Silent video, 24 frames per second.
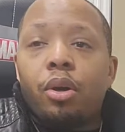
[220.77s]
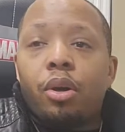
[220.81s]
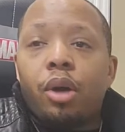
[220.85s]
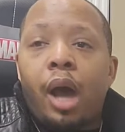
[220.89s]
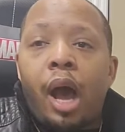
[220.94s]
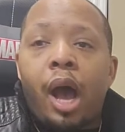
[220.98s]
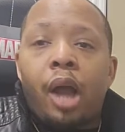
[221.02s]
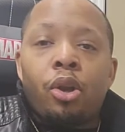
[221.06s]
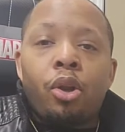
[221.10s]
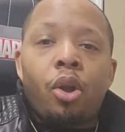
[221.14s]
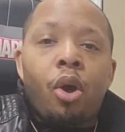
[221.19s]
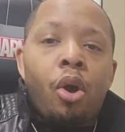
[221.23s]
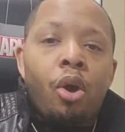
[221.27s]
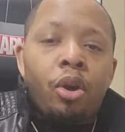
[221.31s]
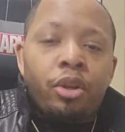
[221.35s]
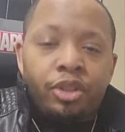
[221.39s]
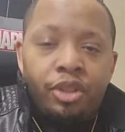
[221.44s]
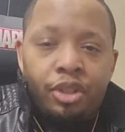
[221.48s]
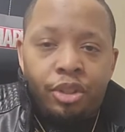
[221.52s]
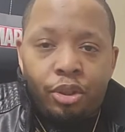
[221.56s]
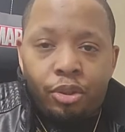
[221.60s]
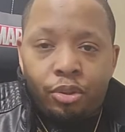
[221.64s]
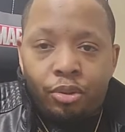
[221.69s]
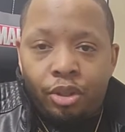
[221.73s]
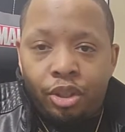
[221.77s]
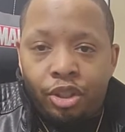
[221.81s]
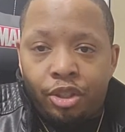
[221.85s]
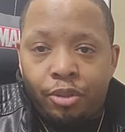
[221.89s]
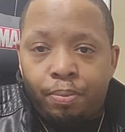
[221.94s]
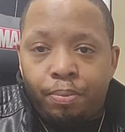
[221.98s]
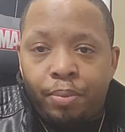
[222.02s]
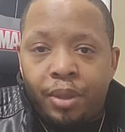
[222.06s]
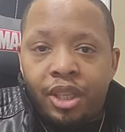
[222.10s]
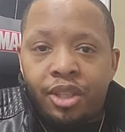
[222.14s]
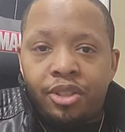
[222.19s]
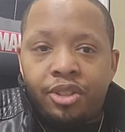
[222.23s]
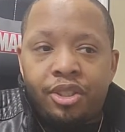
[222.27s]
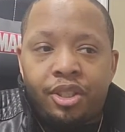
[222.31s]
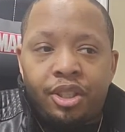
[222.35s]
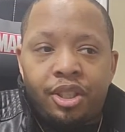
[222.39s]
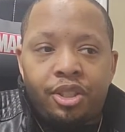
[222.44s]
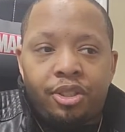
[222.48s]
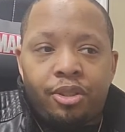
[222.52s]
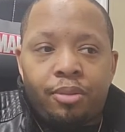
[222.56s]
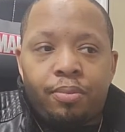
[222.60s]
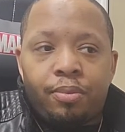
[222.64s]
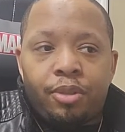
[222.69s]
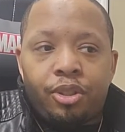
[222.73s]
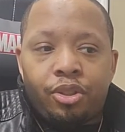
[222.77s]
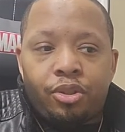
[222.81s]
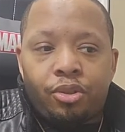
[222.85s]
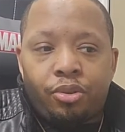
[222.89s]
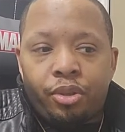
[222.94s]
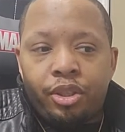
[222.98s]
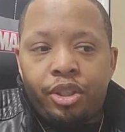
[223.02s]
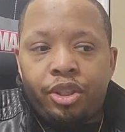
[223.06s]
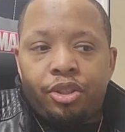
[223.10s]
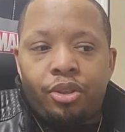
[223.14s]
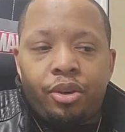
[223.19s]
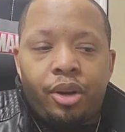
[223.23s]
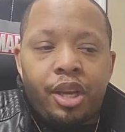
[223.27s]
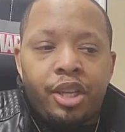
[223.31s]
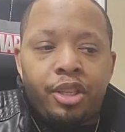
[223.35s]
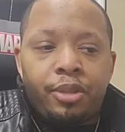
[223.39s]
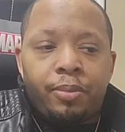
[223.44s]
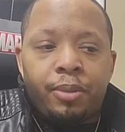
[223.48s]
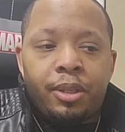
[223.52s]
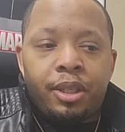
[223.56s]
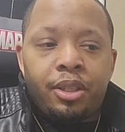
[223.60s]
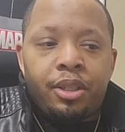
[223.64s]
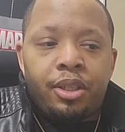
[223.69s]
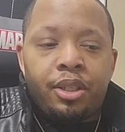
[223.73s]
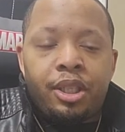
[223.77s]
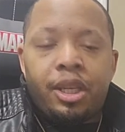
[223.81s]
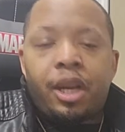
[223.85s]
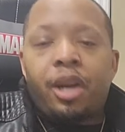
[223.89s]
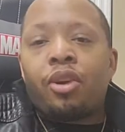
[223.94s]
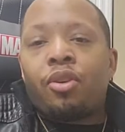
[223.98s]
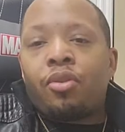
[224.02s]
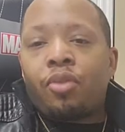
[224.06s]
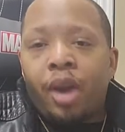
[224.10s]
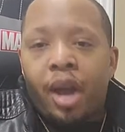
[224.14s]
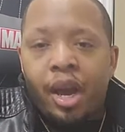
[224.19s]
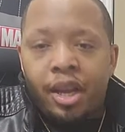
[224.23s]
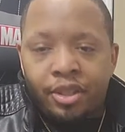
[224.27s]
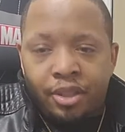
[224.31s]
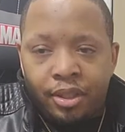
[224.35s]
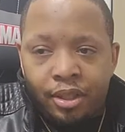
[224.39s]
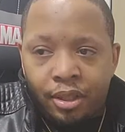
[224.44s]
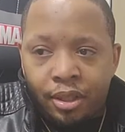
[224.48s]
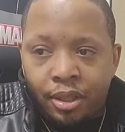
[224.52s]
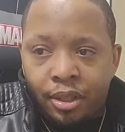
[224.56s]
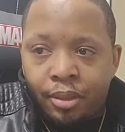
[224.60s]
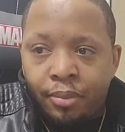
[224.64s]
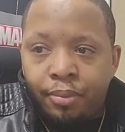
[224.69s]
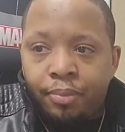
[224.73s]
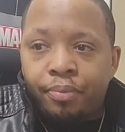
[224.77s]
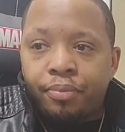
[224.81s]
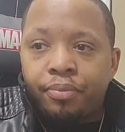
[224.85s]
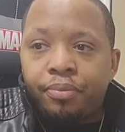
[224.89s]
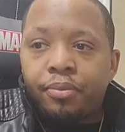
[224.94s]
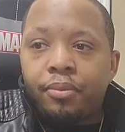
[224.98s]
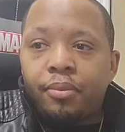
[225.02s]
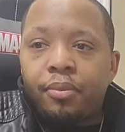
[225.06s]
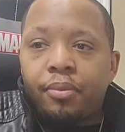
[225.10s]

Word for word: how long the, this beast, has, this creature has been terrorizing them.